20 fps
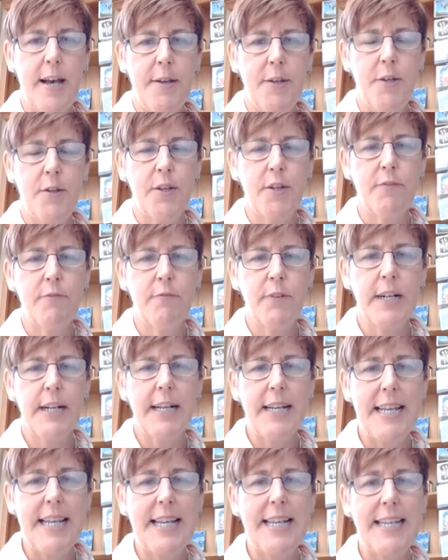You can
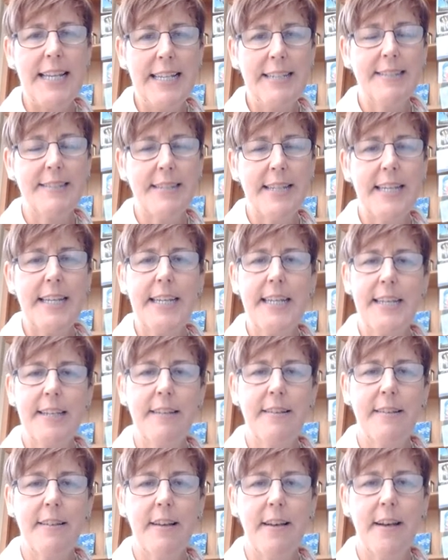clearly
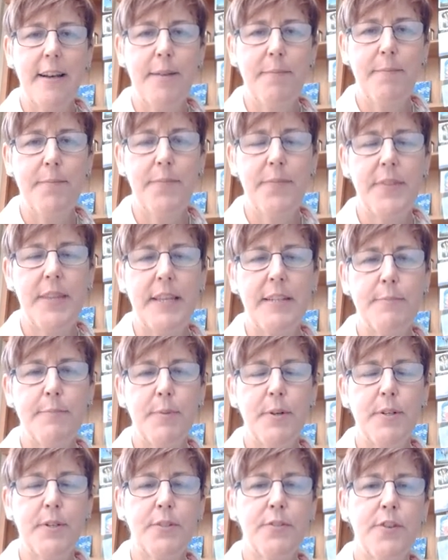see these
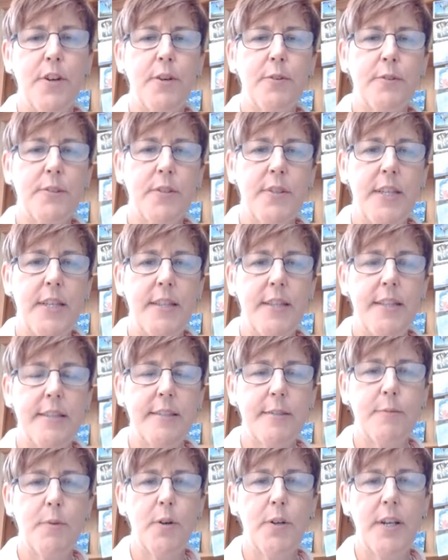brush strokes in
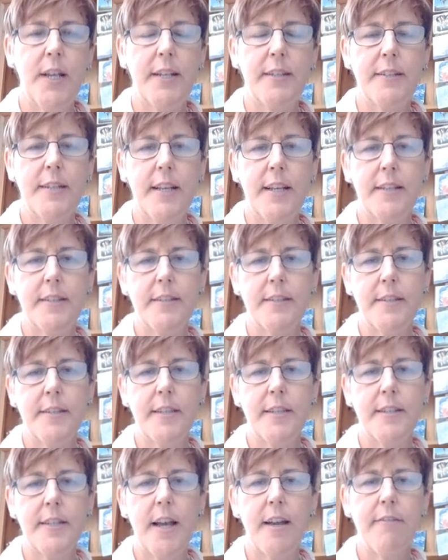this one and
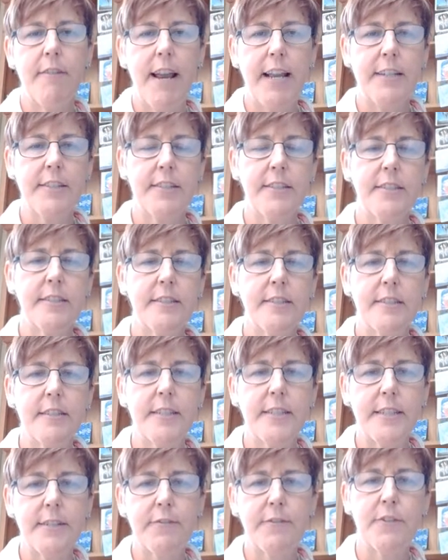the directions and
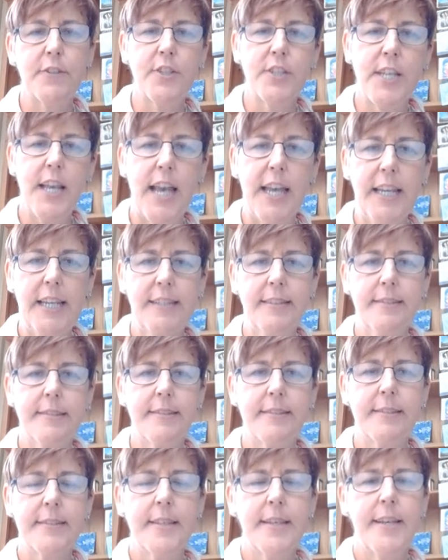the different
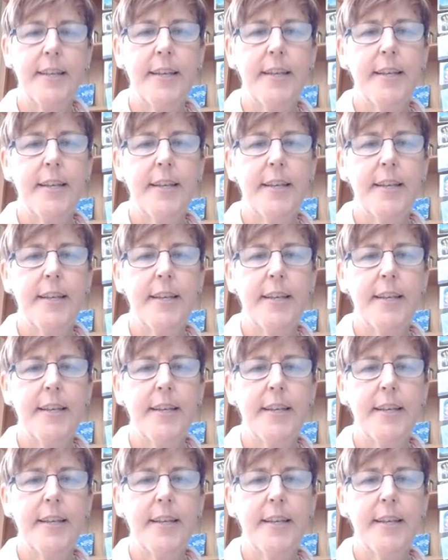shades.